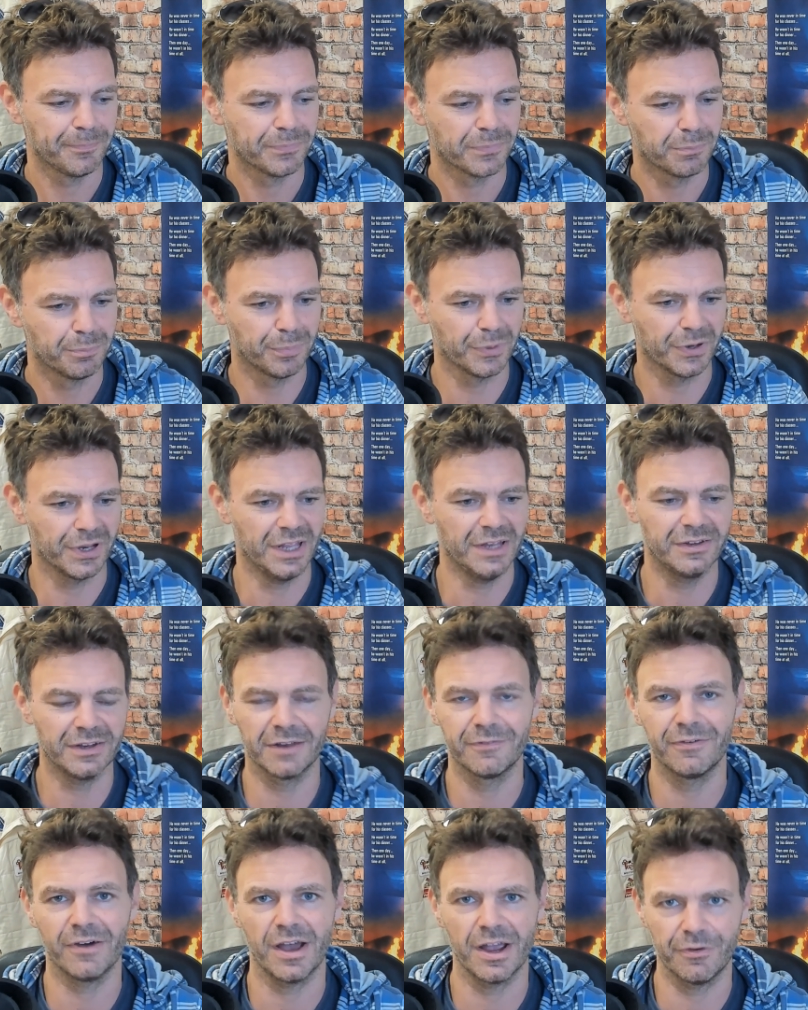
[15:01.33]
but he did
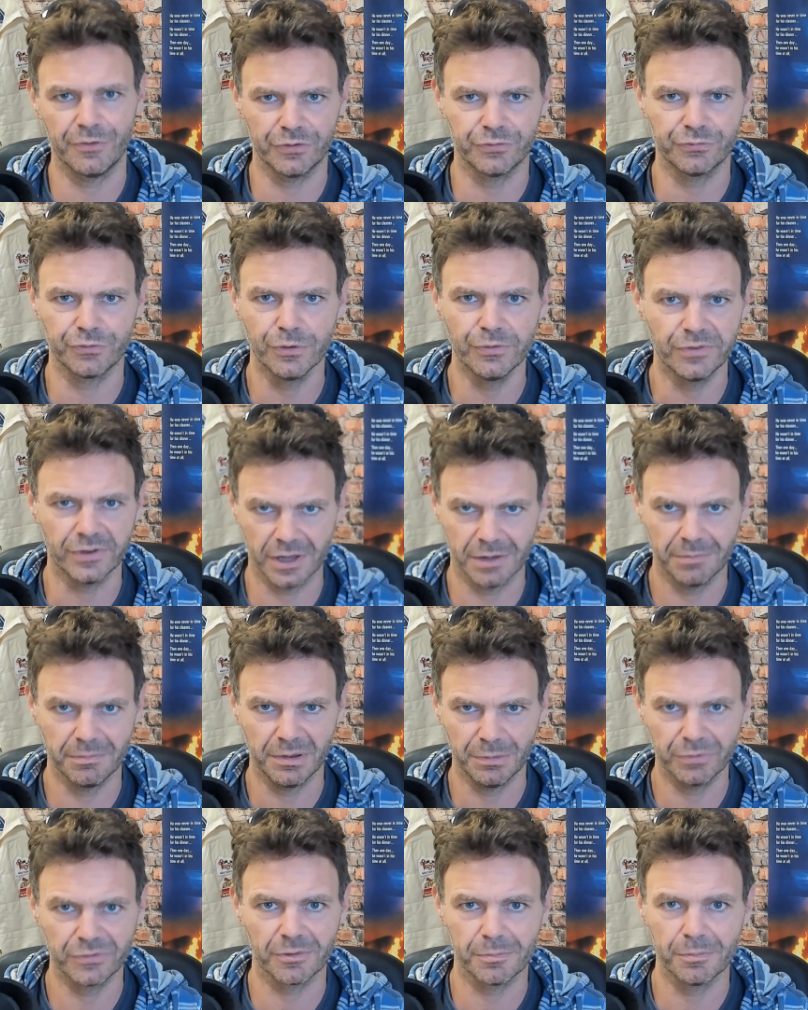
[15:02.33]
have Irish roots in him. He
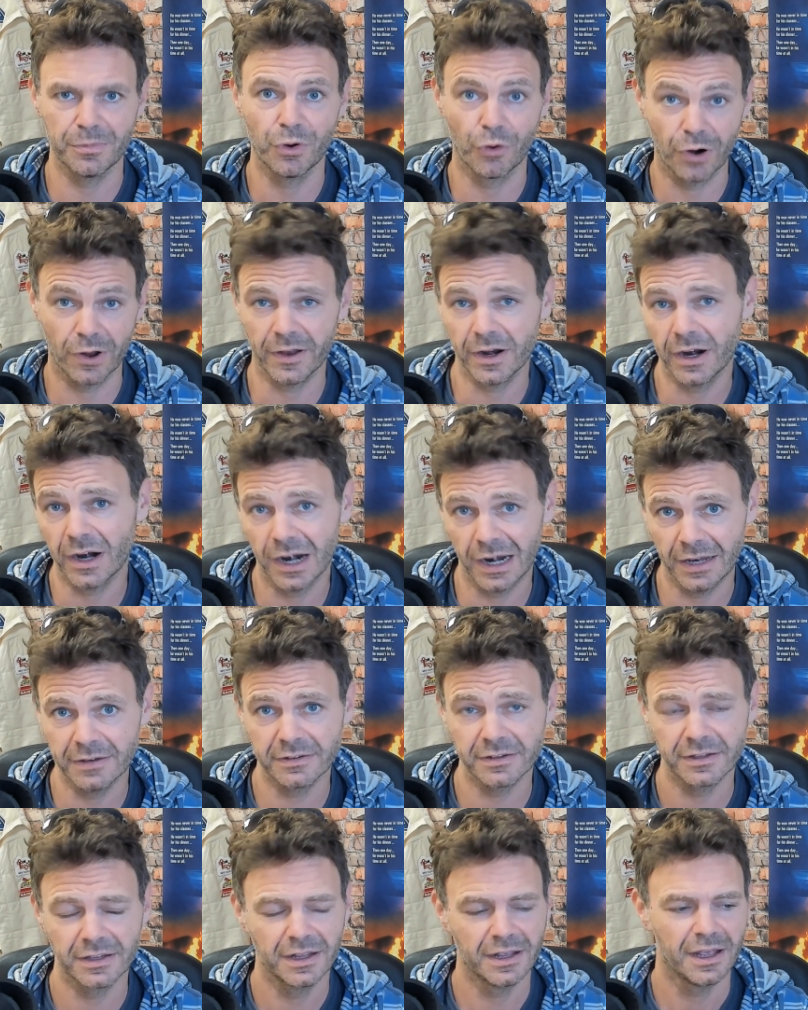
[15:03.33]
was from Northern Ireland.
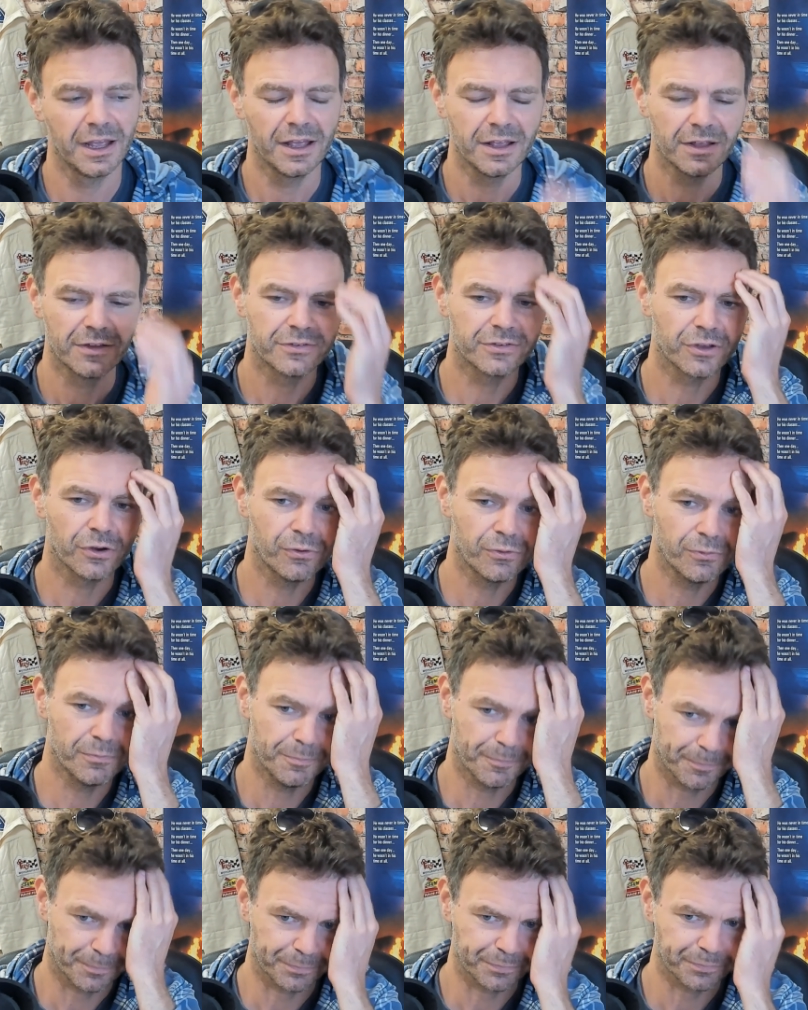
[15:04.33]
So
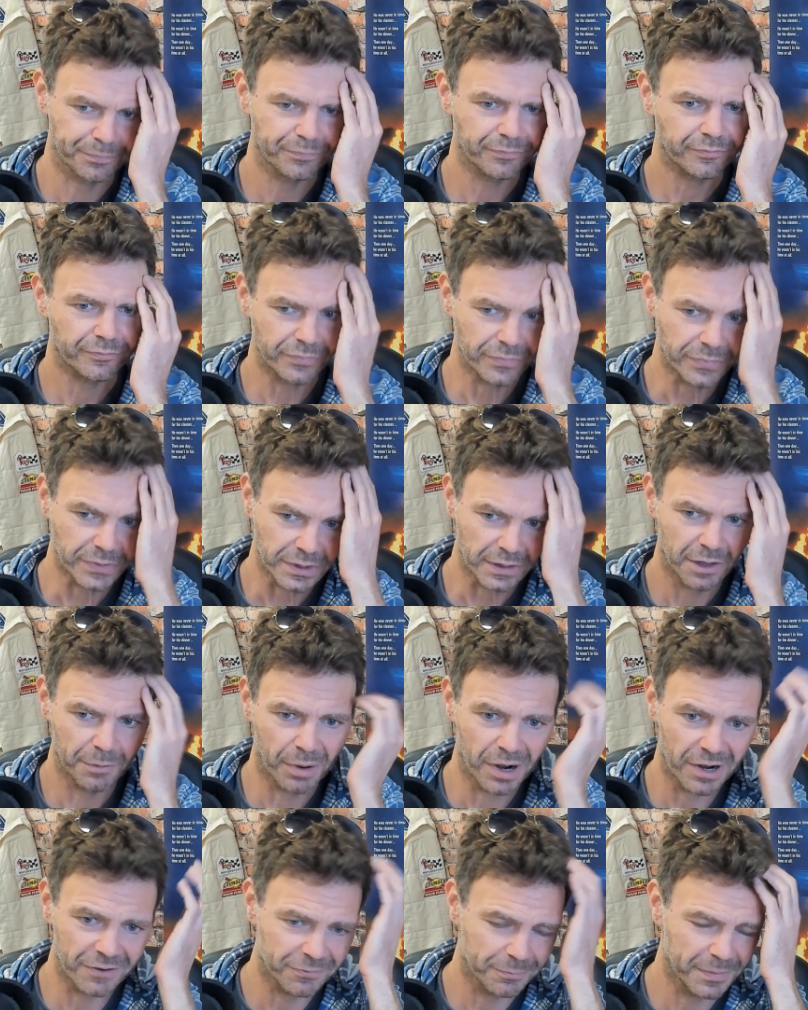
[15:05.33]

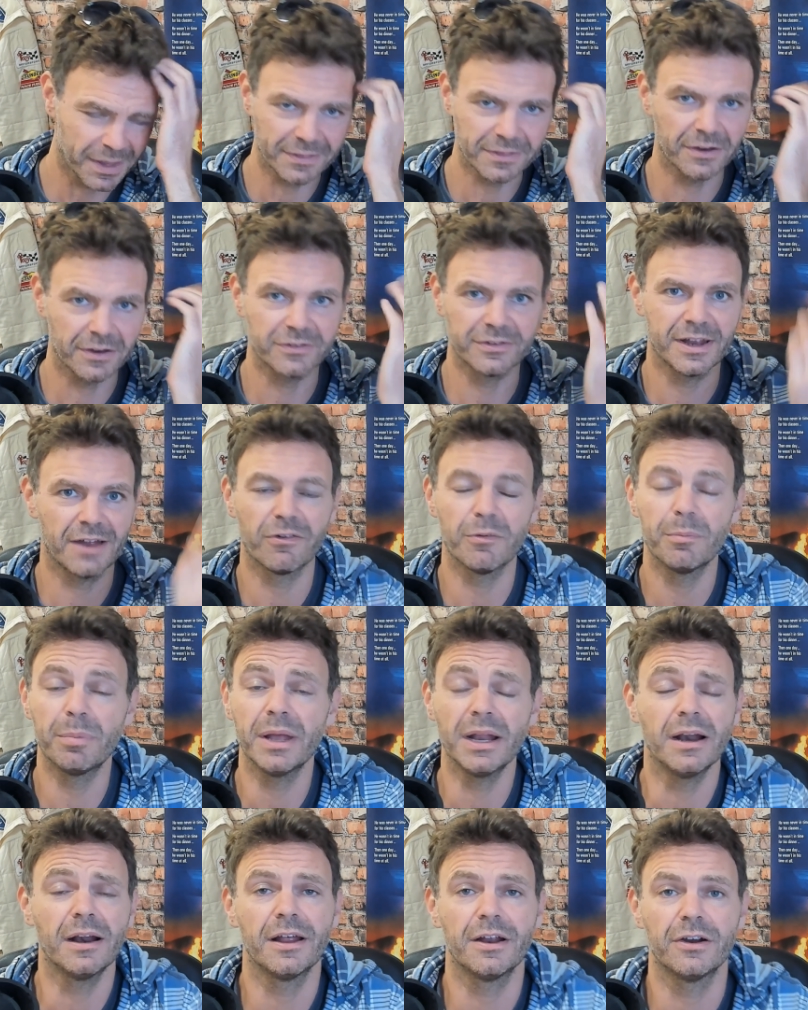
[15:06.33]
apart from that, there's never been
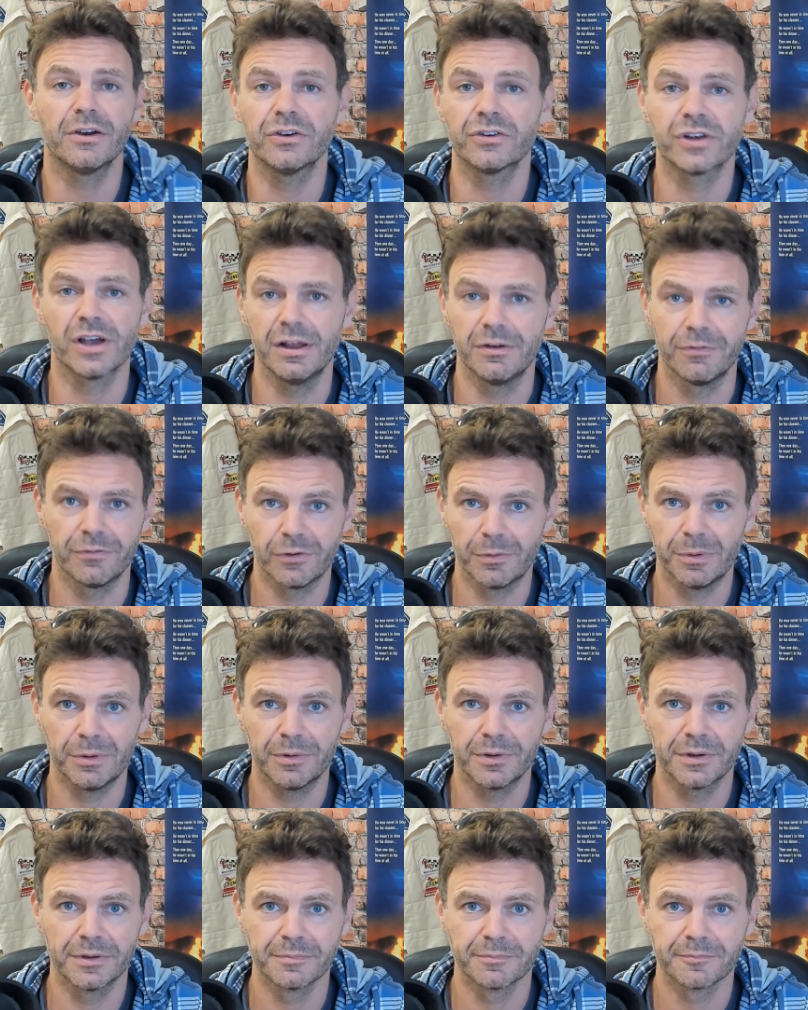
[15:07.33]
an Irish guy in Formula
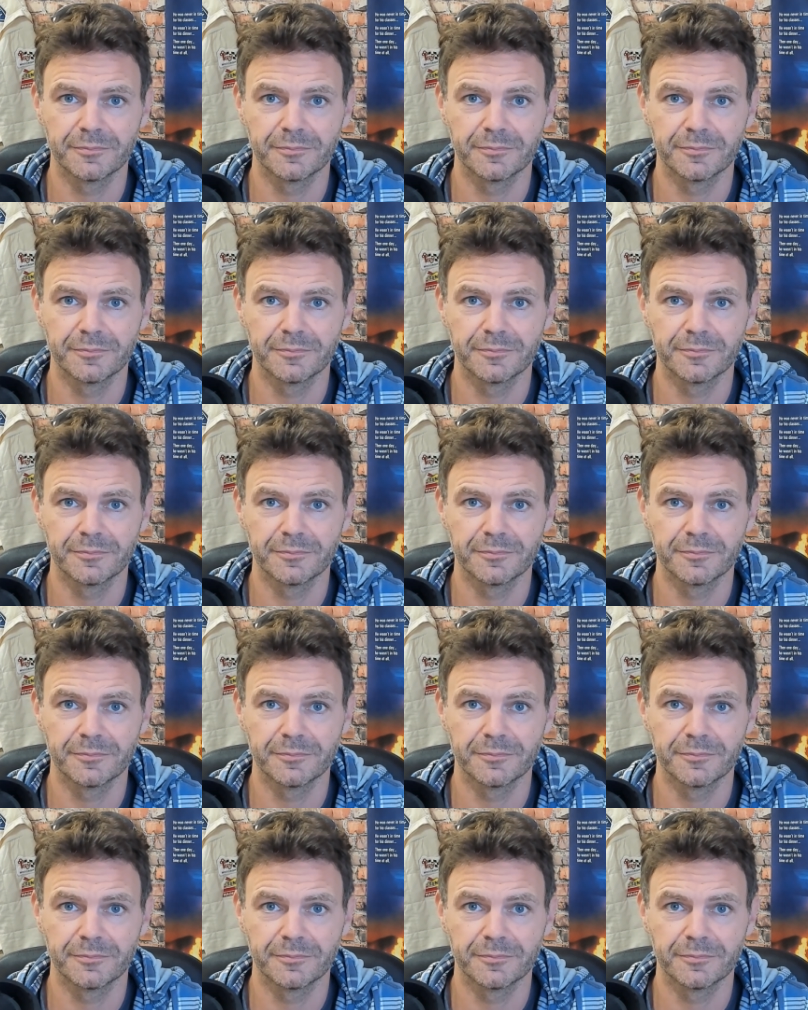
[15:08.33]
One.